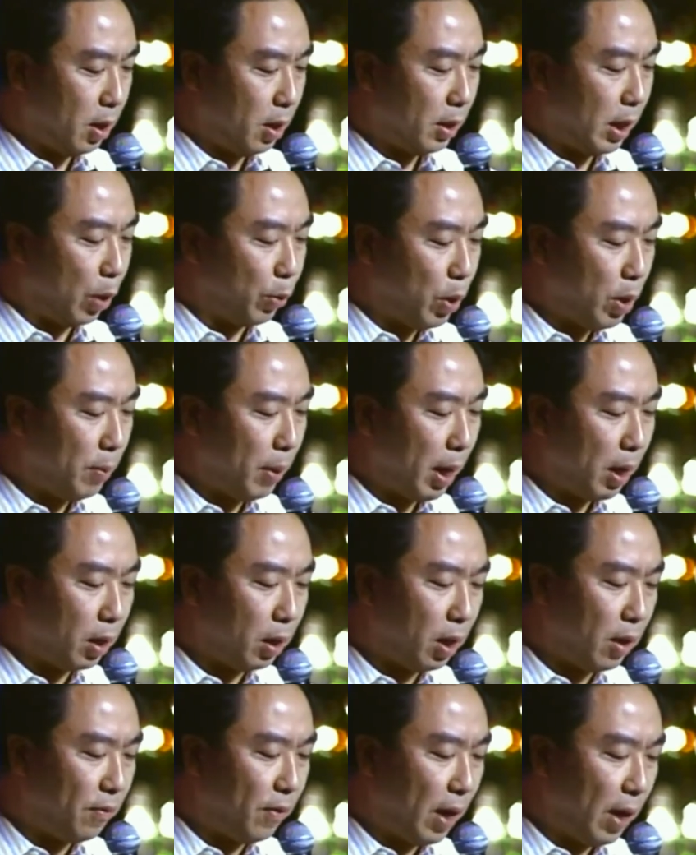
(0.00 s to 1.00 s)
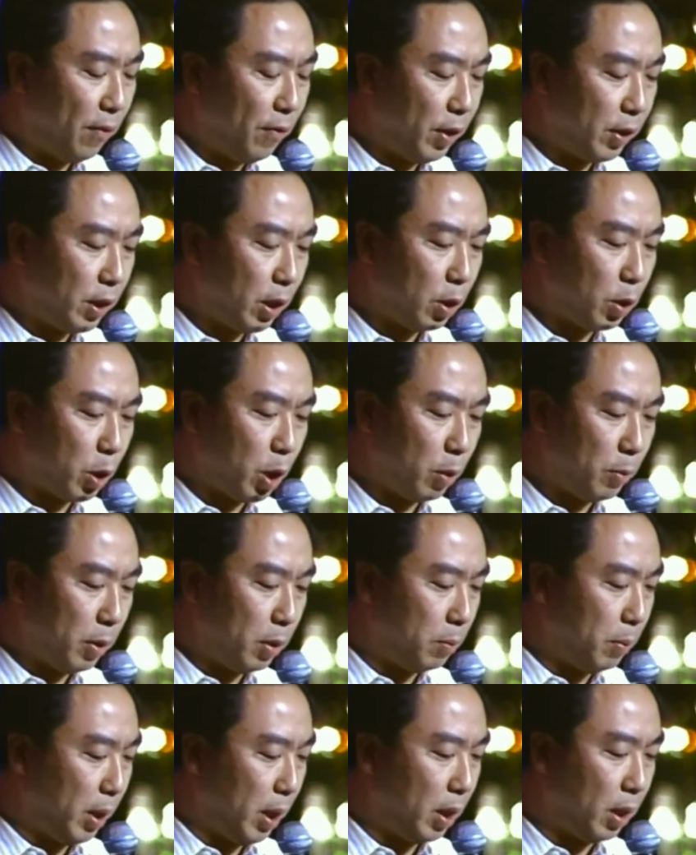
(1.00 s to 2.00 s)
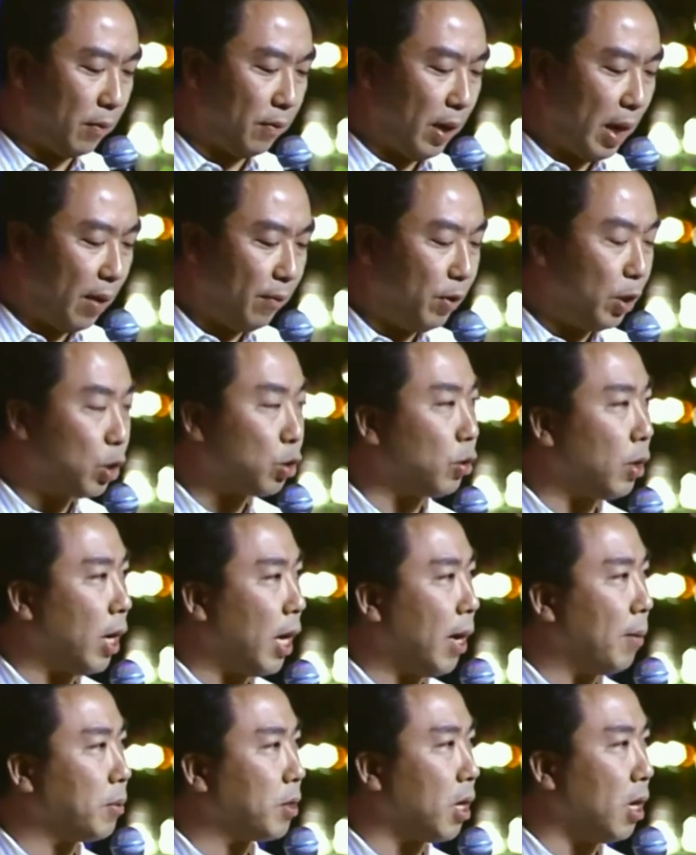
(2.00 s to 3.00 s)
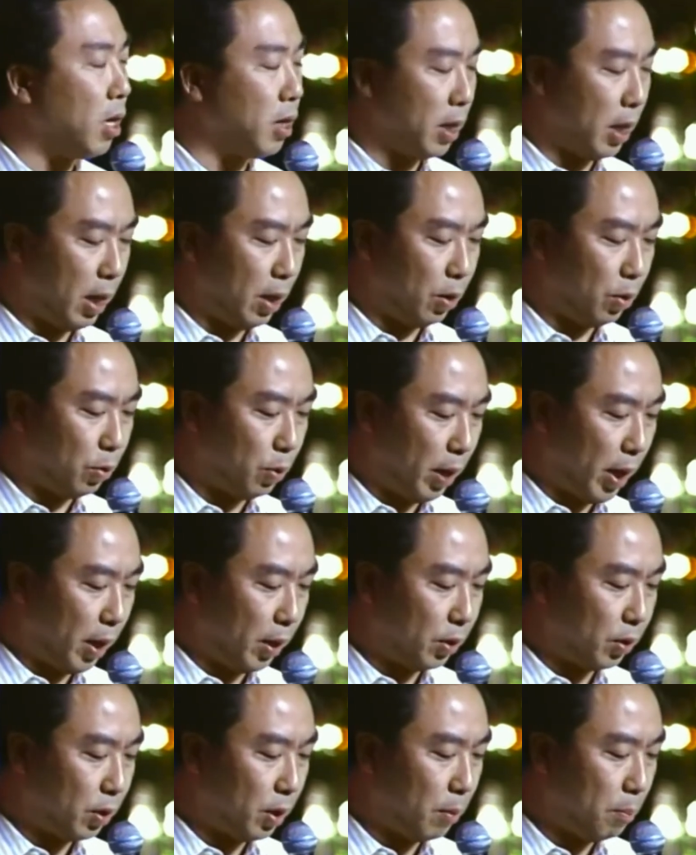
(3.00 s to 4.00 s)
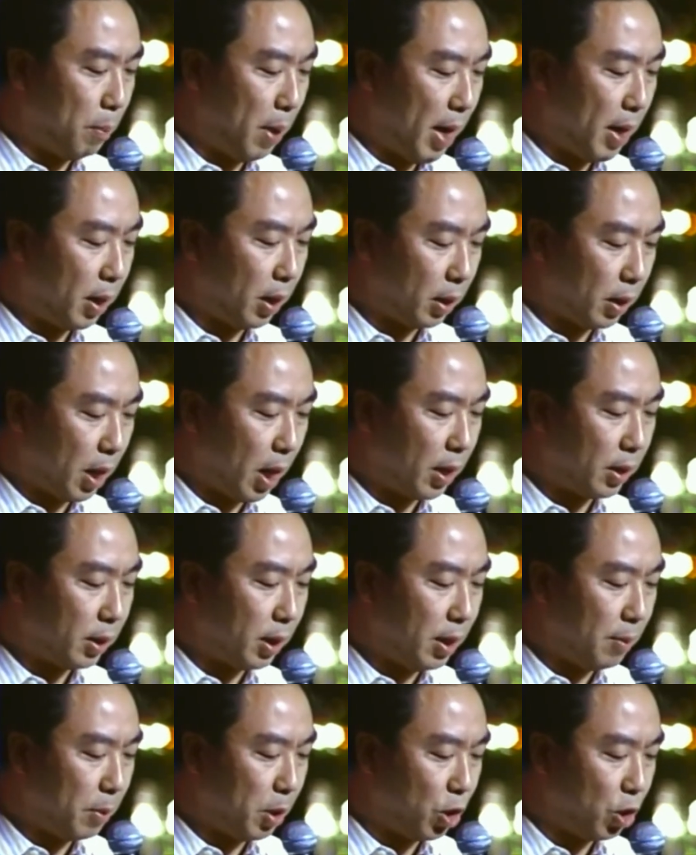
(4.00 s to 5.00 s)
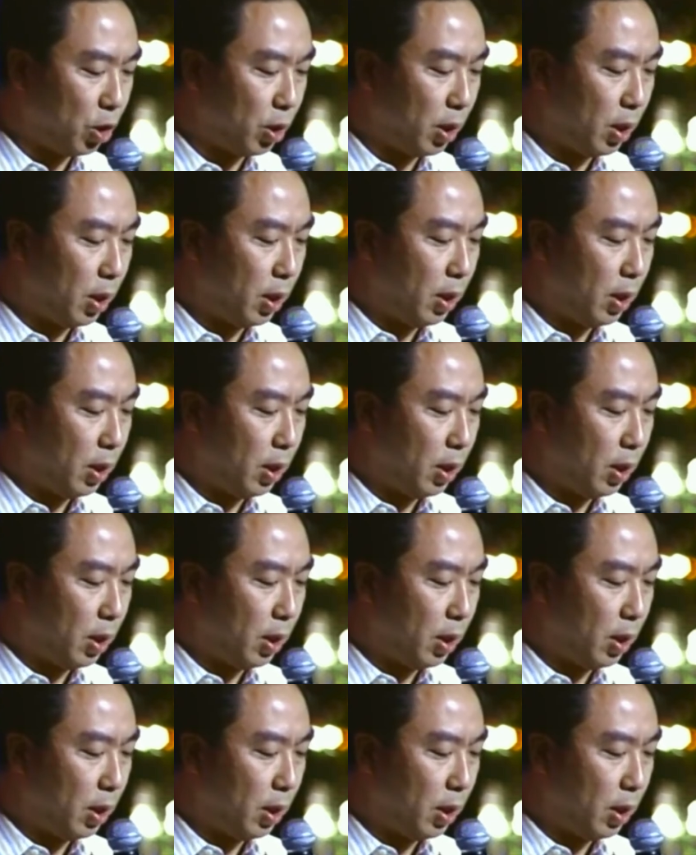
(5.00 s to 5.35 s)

that we might love every single human being of every tribe, tongue, and race made in God's image,